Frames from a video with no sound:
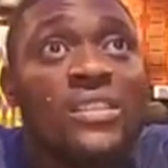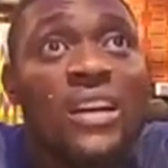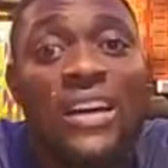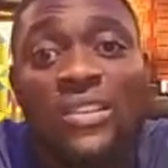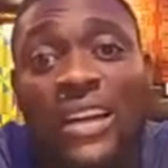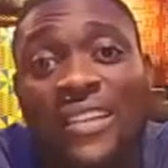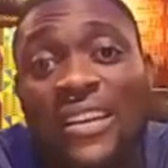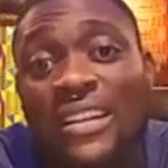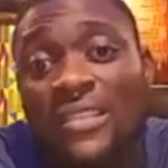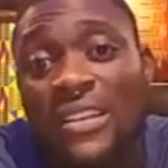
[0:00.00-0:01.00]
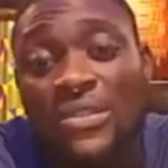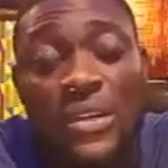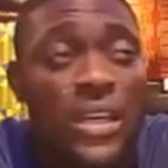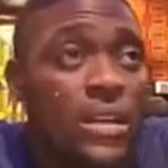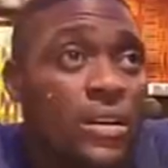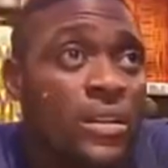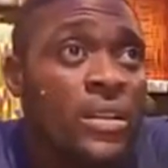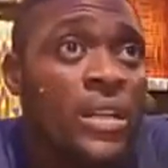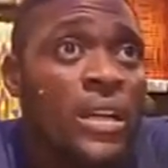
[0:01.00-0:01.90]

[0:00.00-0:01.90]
I don't have anything to hate on